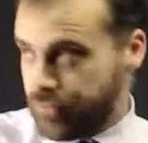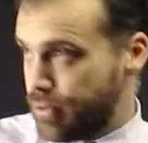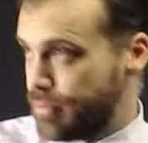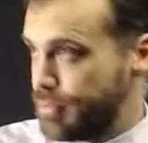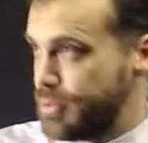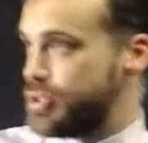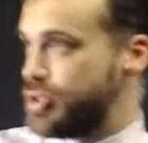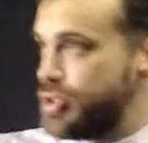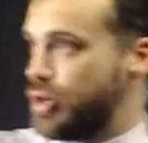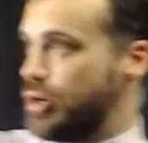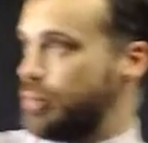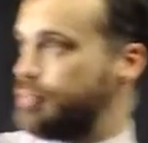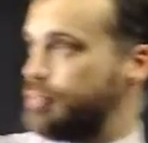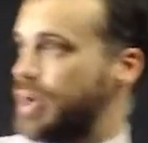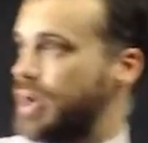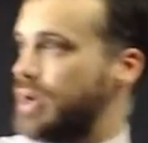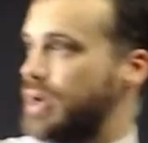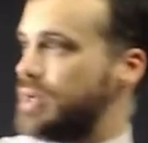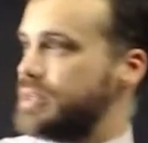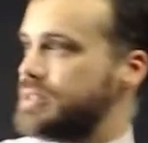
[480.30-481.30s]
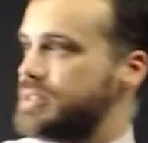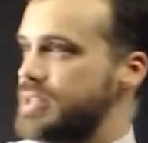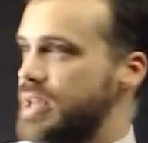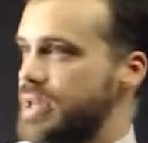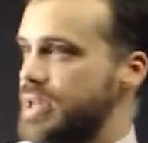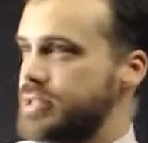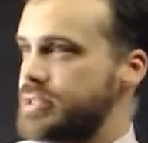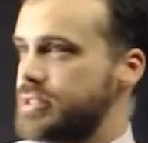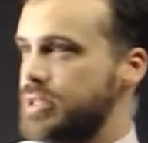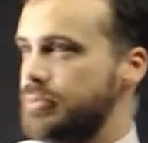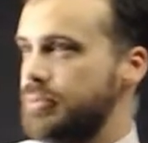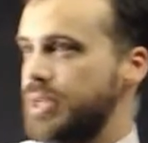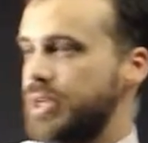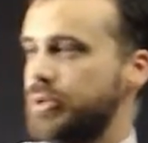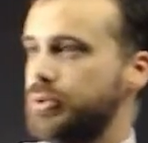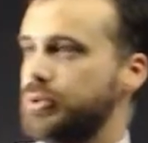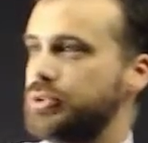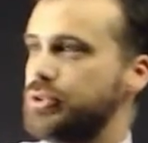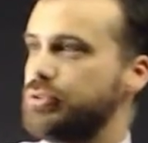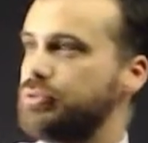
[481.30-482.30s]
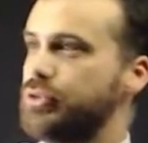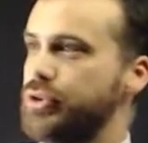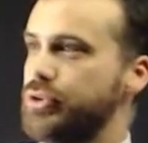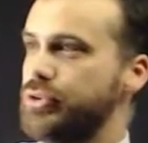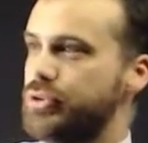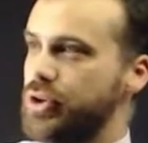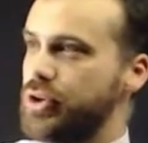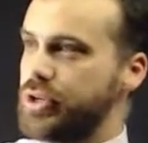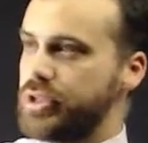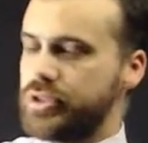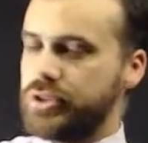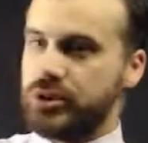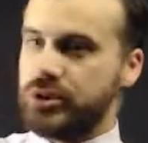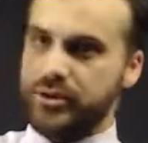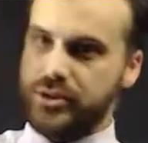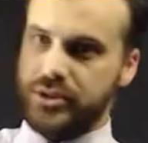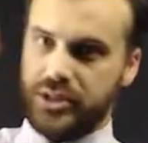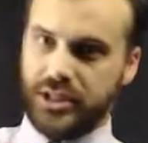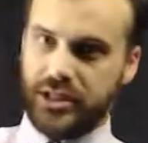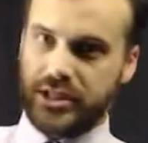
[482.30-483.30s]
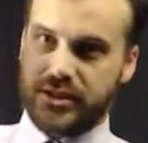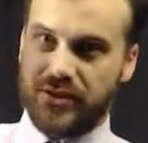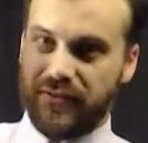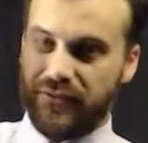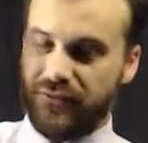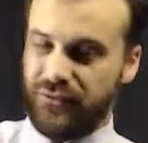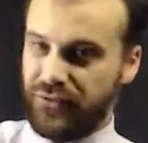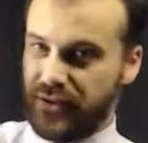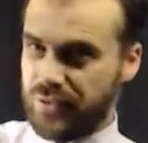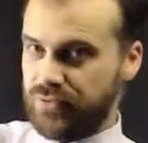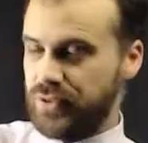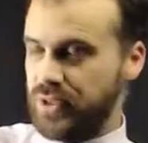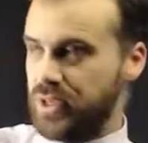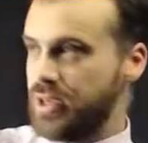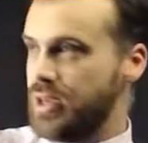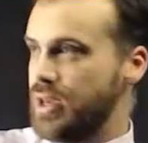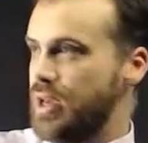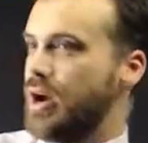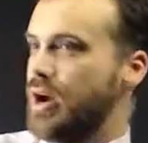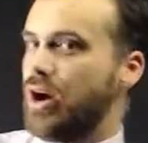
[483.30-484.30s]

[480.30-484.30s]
from the top, uh, z is going to be equal to root thirty-two cis fifty.